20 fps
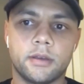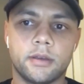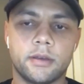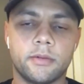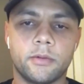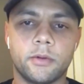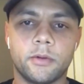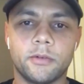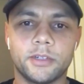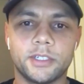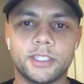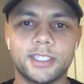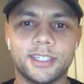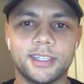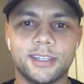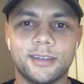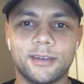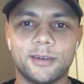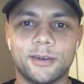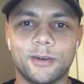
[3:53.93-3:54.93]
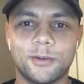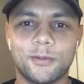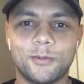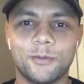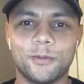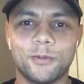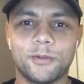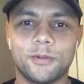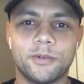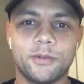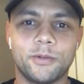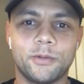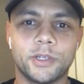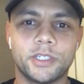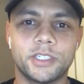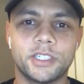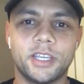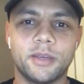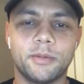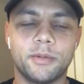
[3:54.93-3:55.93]
we will see
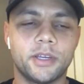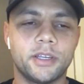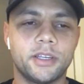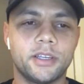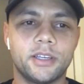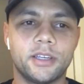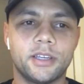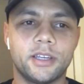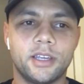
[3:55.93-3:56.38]
which keeper he